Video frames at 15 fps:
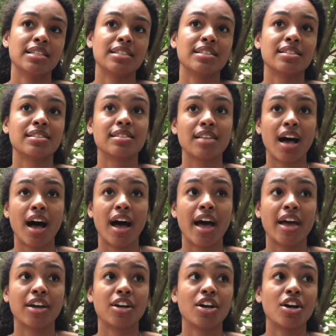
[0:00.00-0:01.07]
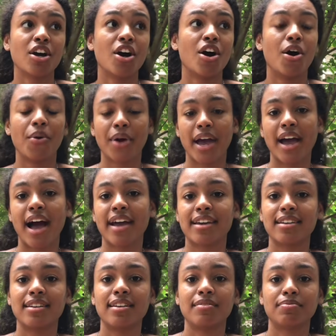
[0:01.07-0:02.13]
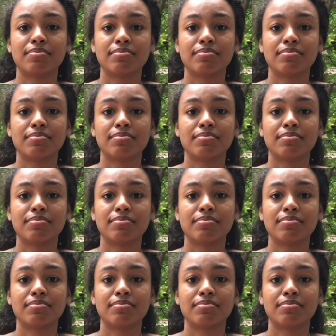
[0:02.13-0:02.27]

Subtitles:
decide, okay, I can